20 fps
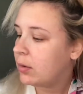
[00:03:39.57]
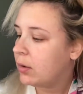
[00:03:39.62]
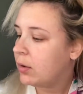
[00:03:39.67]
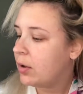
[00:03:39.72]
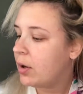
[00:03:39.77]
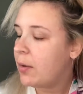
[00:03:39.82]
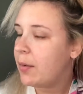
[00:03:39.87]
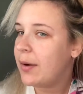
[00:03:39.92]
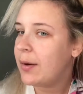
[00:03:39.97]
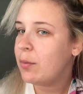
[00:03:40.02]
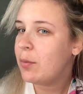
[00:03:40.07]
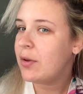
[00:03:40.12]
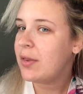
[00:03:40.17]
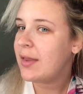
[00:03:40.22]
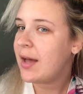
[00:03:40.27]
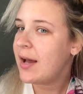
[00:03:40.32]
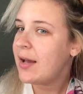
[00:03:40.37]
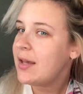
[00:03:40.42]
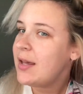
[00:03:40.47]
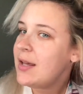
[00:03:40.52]
Go in with
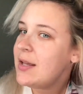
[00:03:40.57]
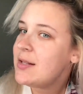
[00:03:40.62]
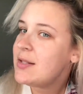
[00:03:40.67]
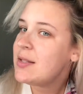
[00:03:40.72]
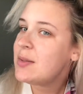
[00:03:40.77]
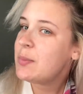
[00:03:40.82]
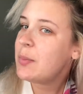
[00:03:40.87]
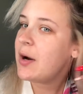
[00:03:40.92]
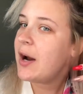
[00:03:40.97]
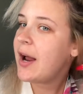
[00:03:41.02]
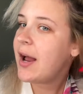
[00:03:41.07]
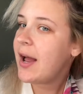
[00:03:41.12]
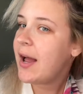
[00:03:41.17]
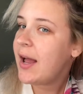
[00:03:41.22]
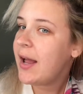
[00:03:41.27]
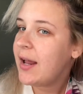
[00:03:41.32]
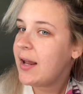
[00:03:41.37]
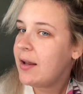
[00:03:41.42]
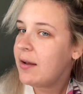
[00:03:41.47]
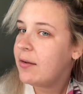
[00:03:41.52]
that heat
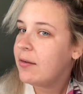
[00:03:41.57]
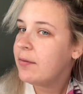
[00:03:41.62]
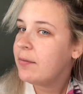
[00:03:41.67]
spray.